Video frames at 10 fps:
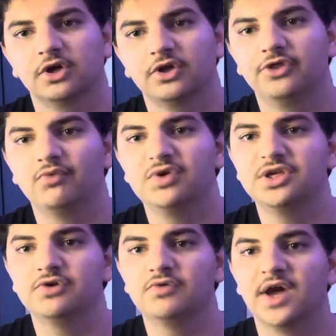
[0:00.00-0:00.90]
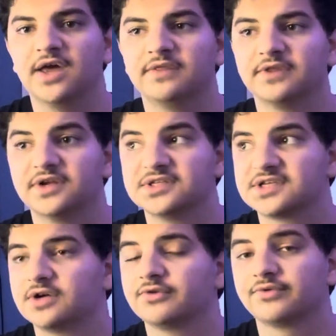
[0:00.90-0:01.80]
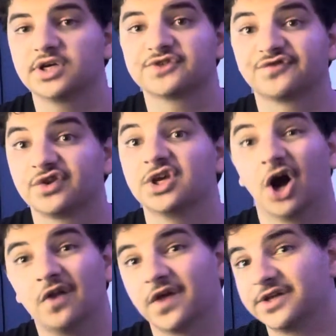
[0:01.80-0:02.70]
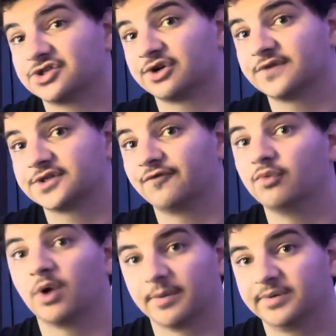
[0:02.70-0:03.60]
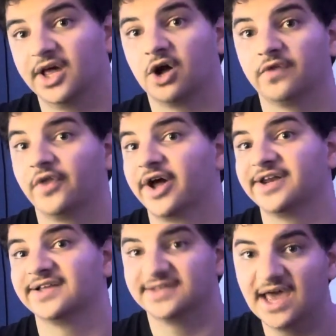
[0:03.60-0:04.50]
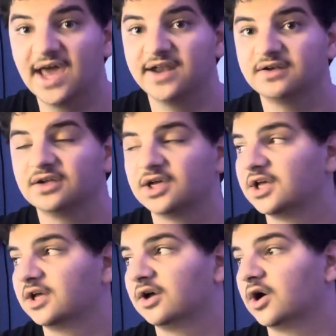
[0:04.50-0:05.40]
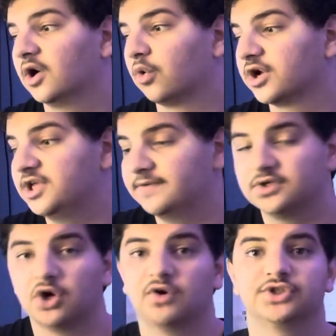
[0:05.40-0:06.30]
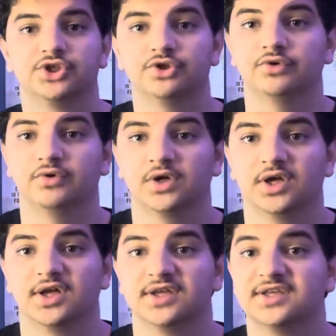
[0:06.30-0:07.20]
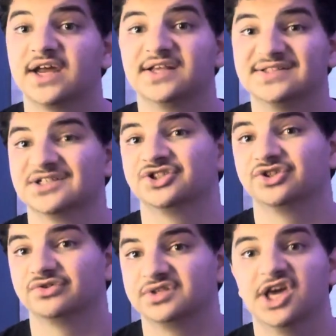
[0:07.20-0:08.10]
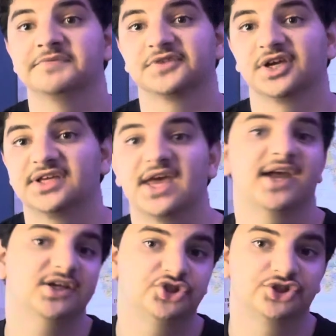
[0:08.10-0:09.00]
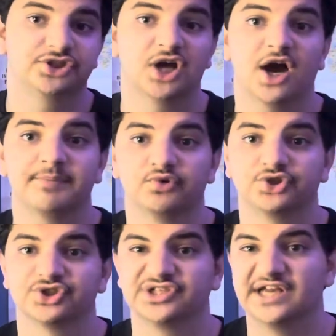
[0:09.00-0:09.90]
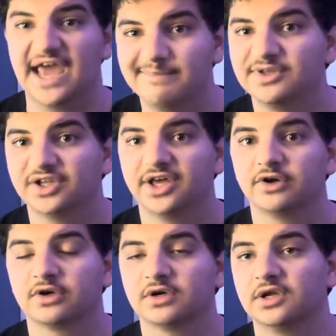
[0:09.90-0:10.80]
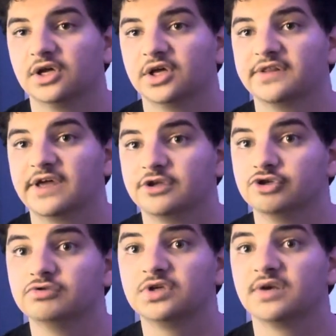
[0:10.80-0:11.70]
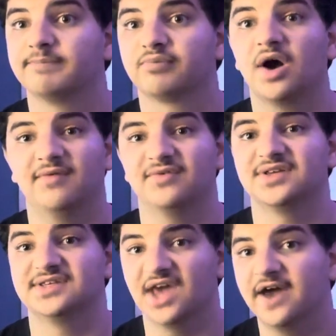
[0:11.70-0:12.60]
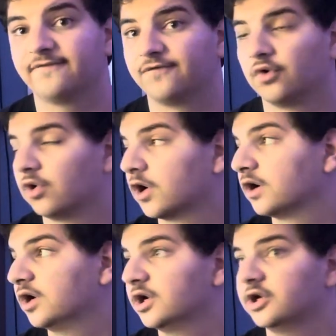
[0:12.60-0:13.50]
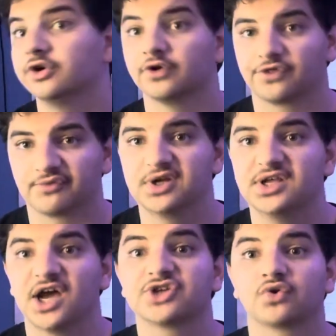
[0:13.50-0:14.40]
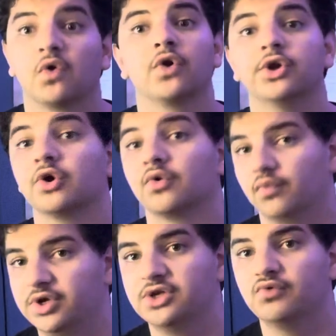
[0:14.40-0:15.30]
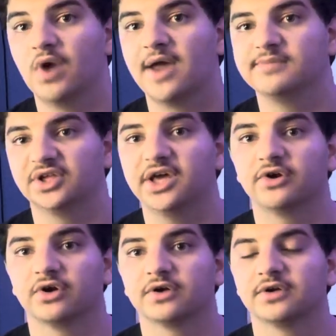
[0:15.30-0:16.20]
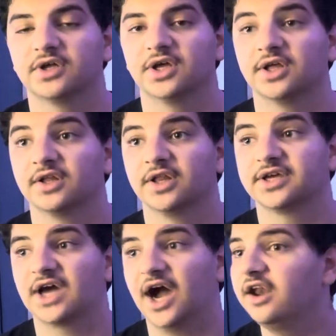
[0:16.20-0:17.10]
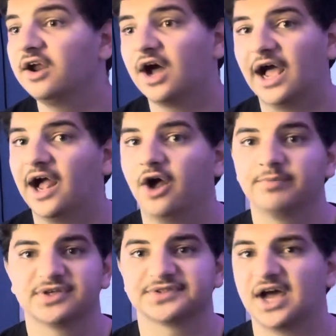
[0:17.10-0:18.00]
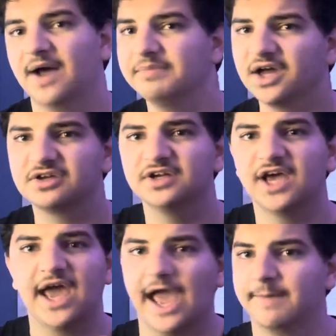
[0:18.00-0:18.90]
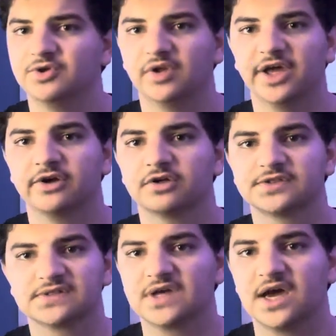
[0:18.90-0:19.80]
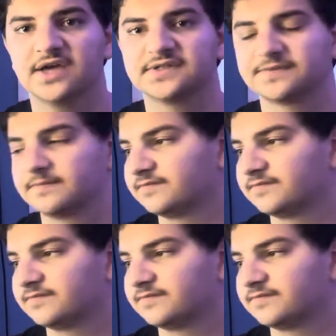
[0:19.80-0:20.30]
the Wii U and the Nintendo 3DS for the online service if you want to play online again or even go into getting digital games like H Shop, which is an emulator that you can probably get for your 3DS or Wii U emulator. Like, I don't know how, because I'm not good at emulators, guys.